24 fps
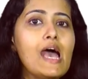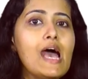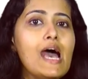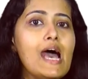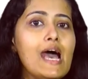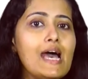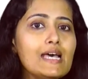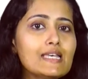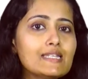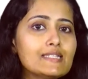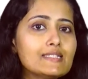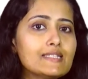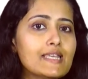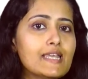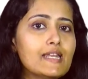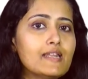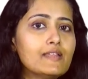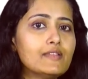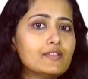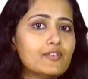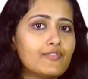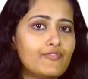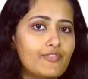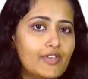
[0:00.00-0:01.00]
As seen in
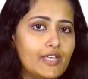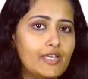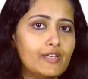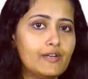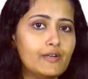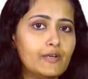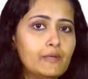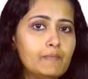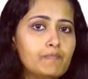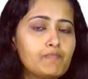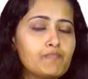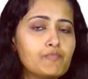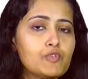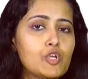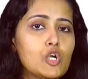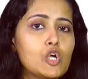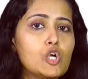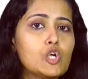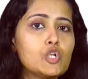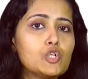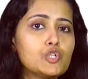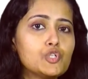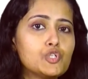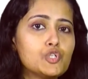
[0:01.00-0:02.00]
the figure,
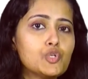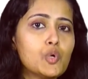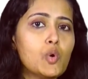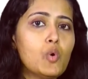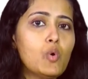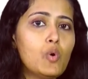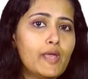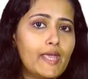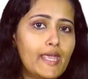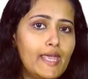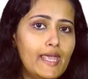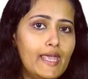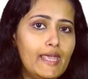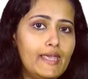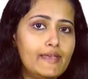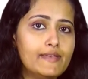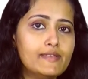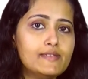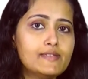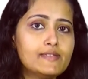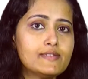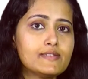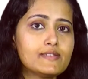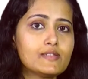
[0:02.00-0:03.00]
two
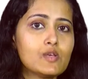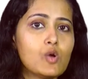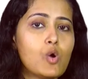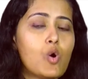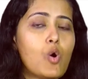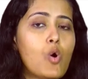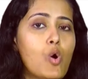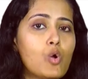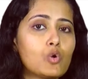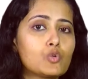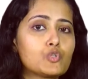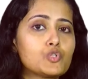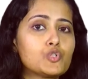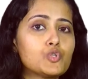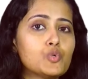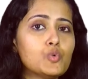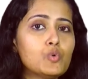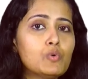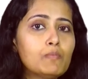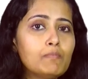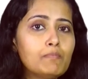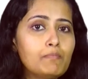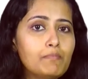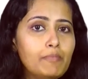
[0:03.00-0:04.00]
A's or
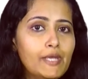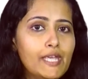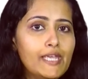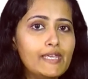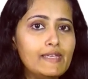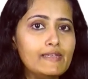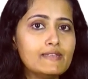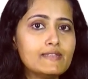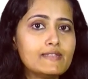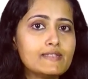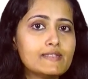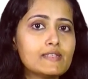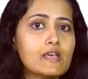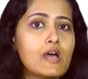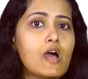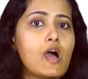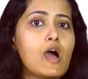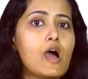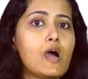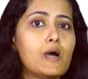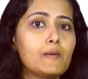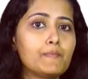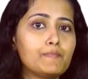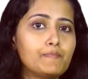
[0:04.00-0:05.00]
two B's
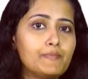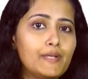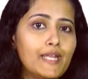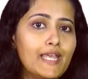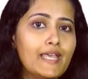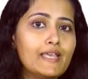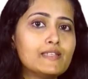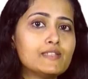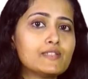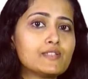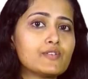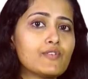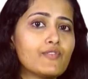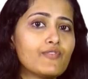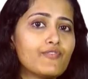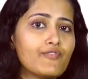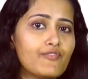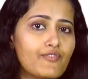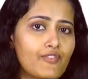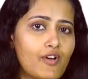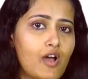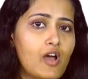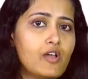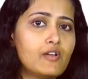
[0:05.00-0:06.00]
are placed
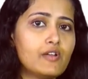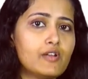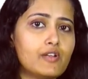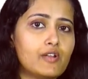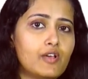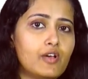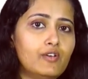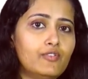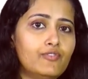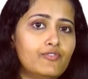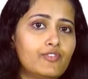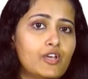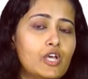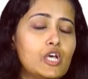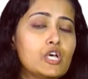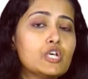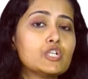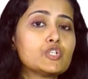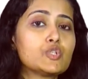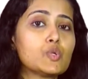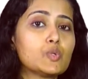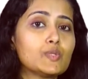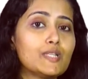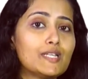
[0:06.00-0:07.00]
far enough
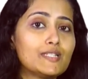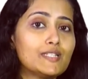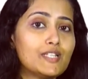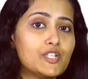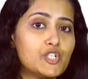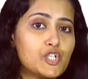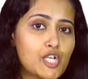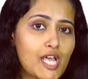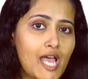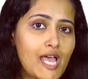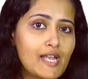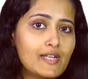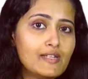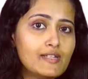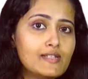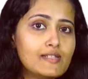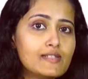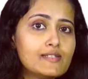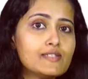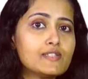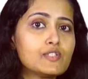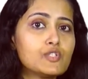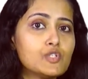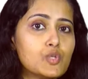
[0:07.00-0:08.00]
so that the
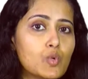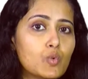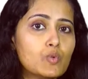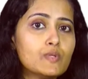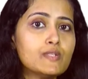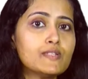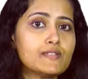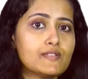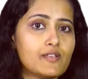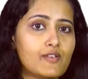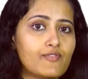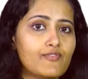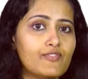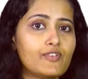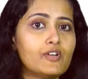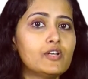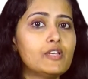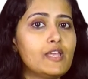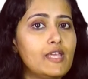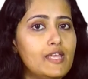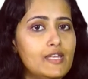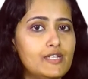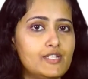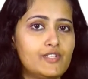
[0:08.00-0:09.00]
channels don't suffer
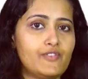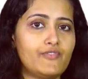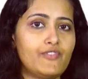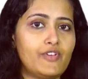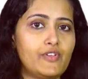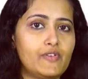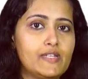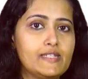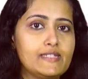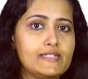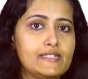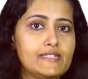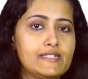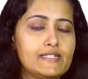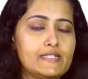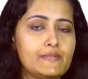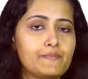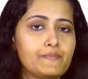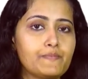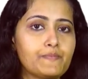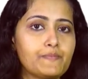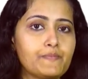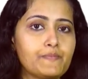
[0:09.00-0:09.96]
interference.